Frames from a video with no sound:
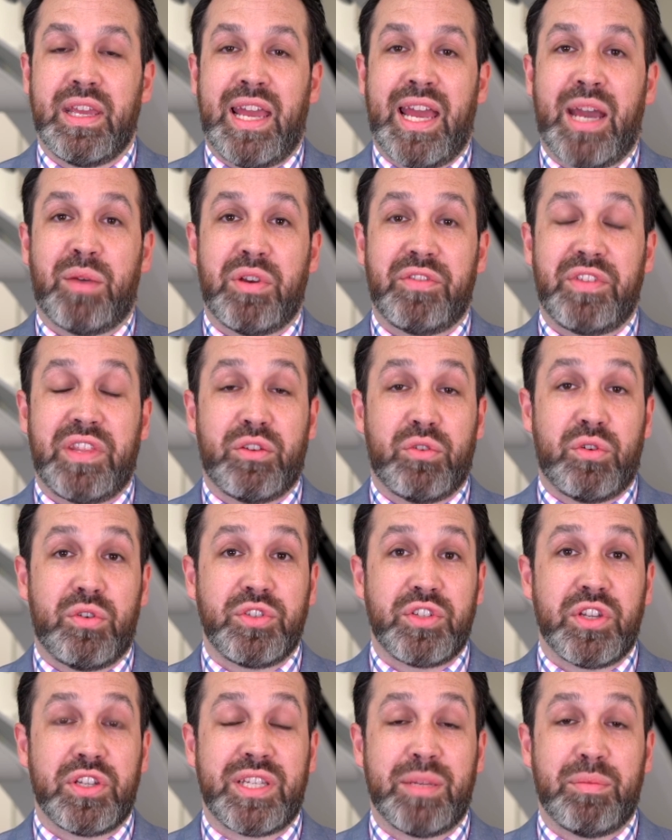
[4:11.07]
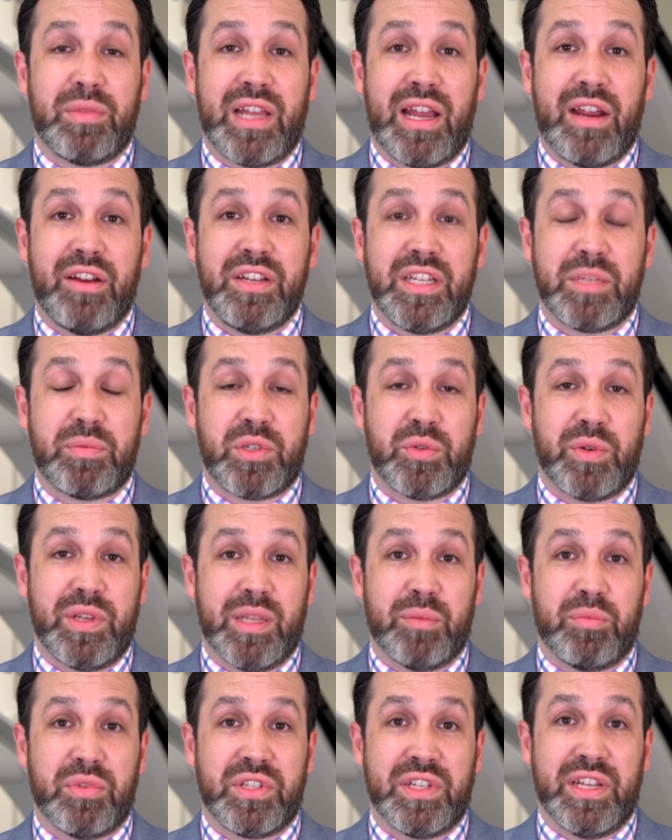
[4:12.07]
However, there are also similarities between
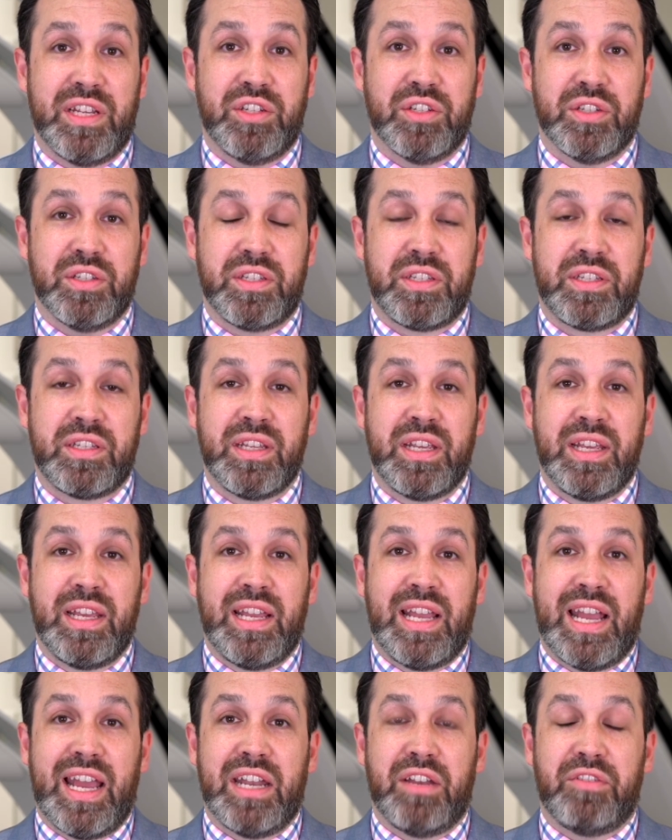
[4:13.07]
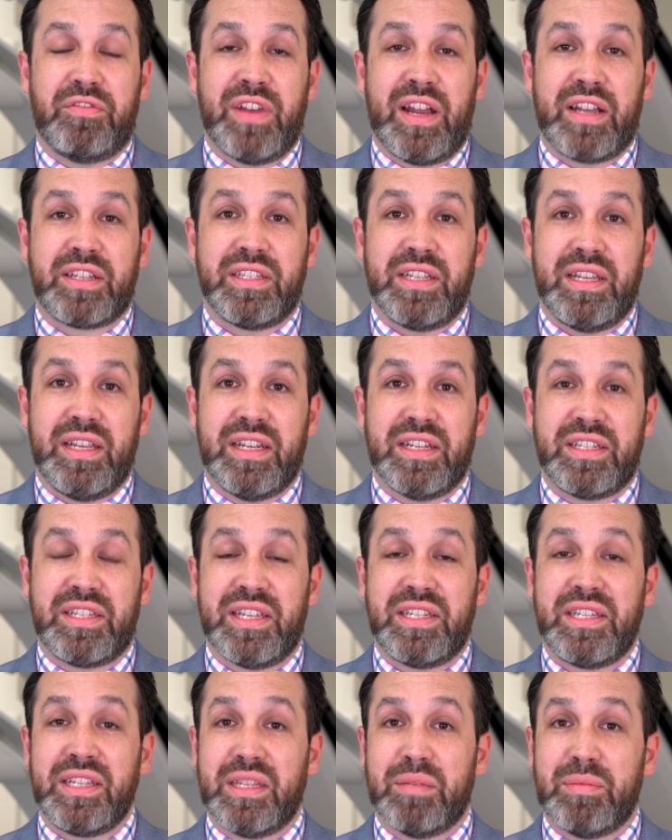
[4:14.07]
the procedures. And in fact, in
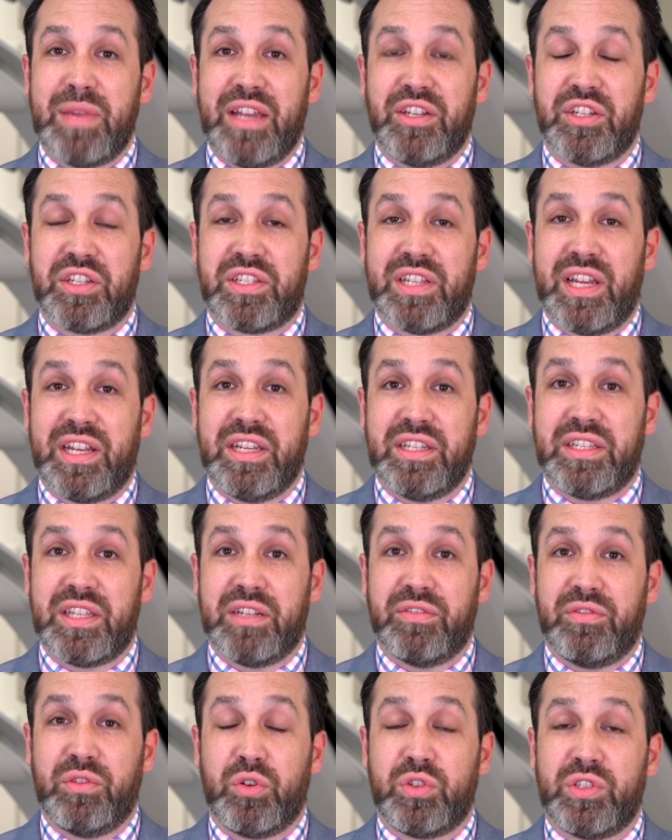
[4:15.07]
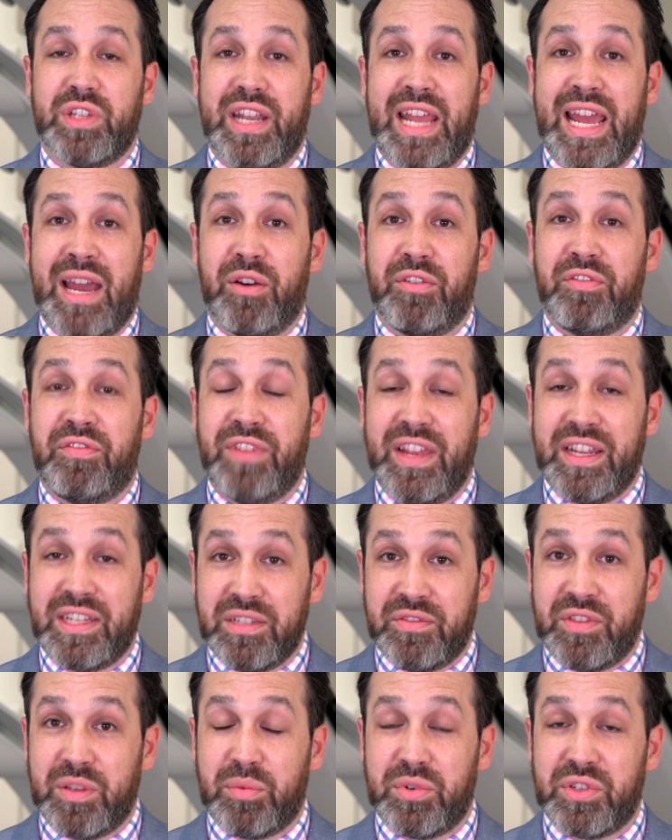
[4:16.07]
assessing the major studies that have looked at how
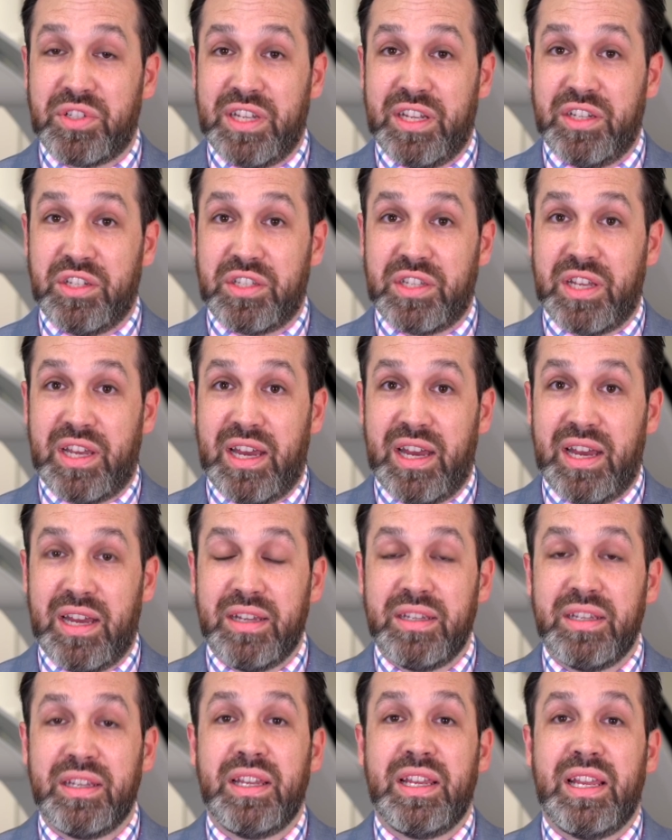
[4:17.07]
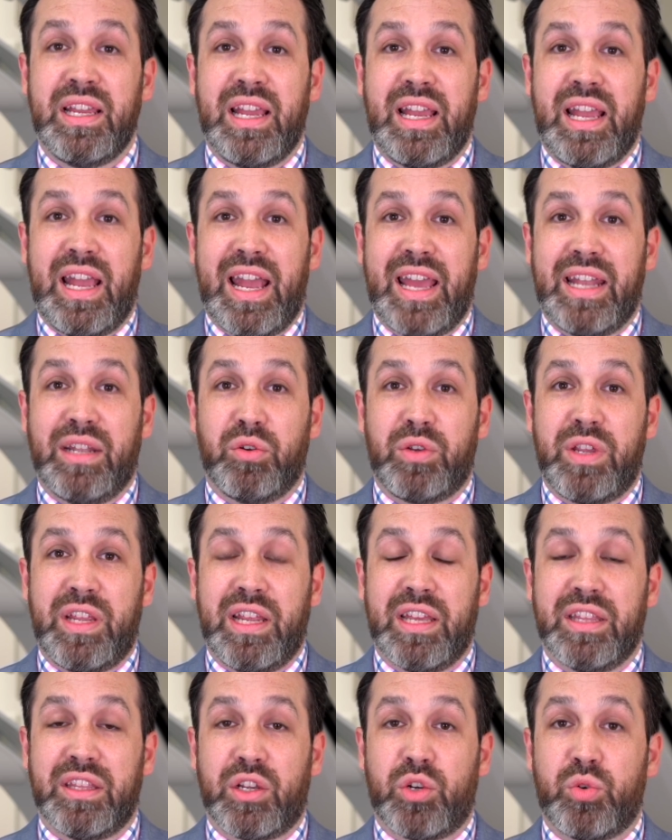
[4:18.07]
effective the procedures are, and
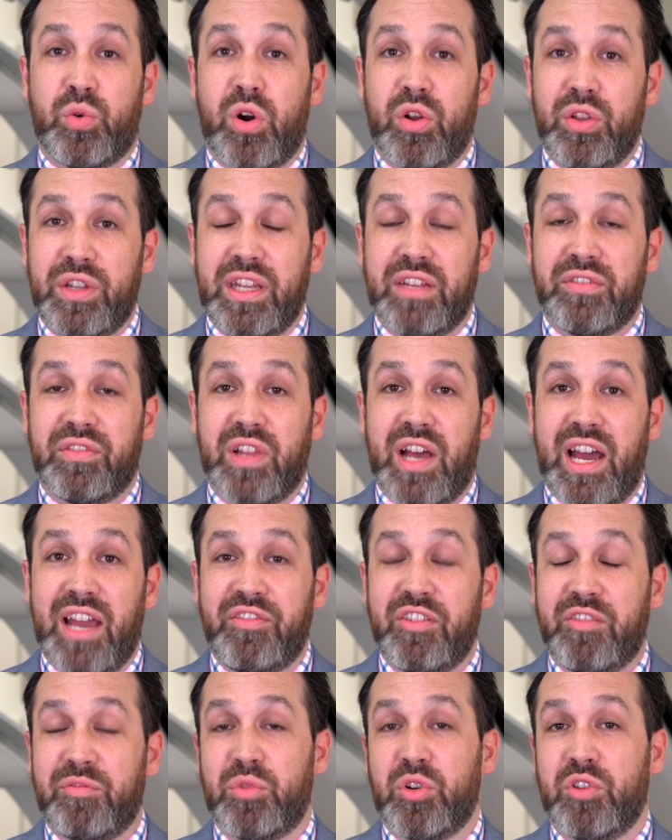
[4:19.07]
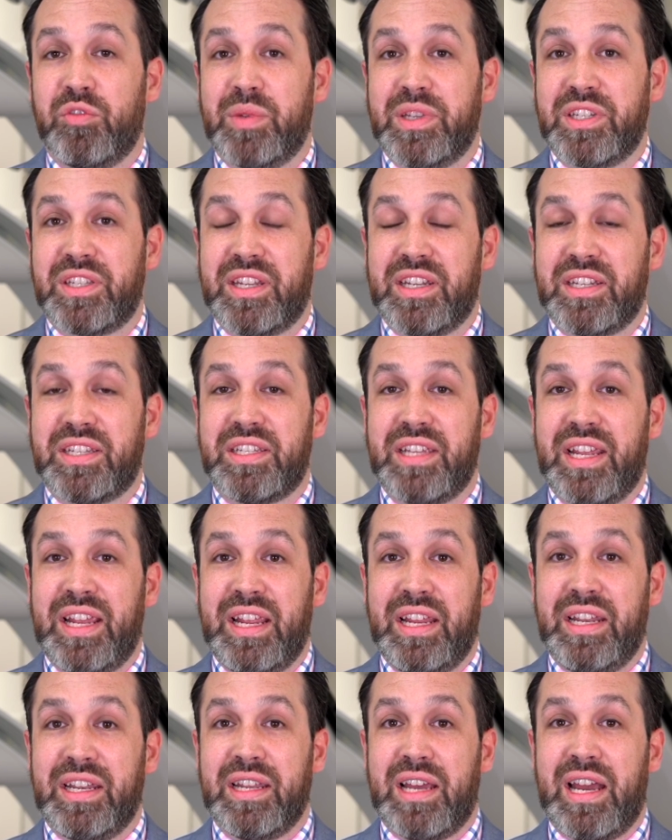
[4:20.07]
looking at the quality of life improvements that are
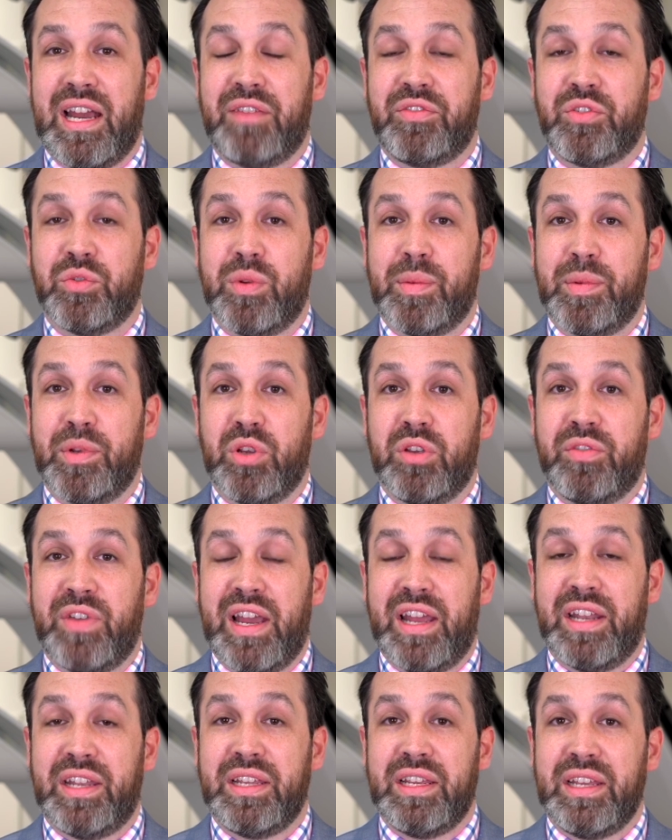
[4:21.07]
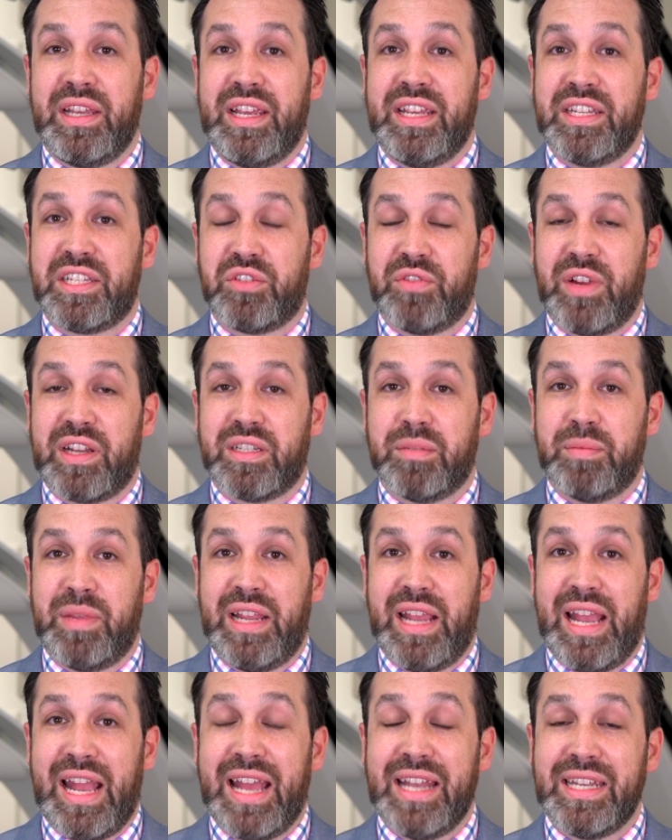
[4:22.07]
seen after women who've had
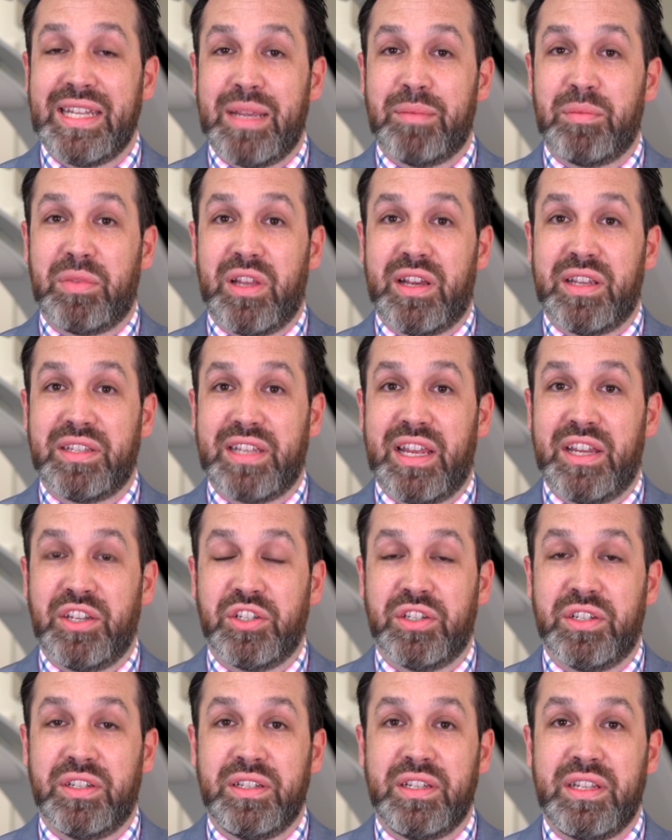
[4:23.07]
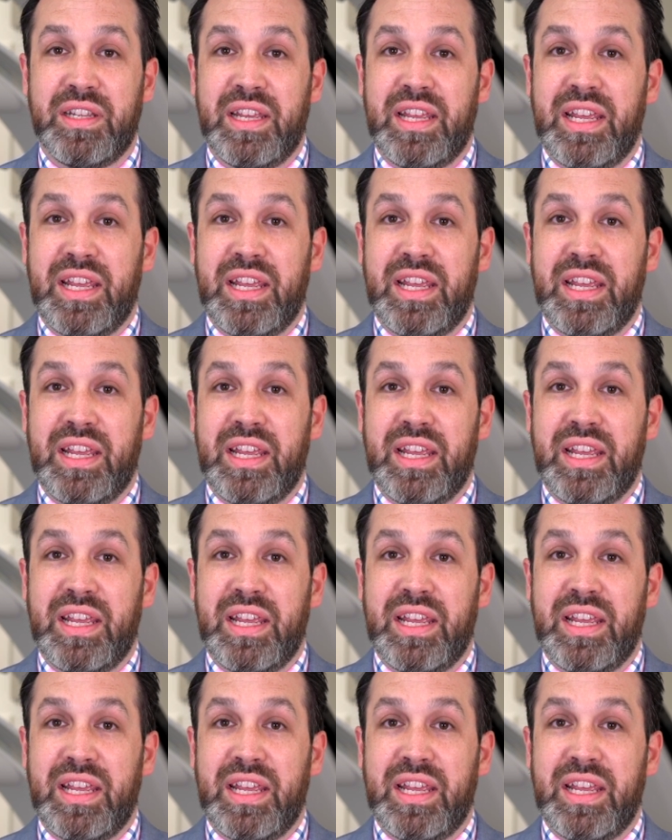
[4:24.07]
hysterectomy and embolisation,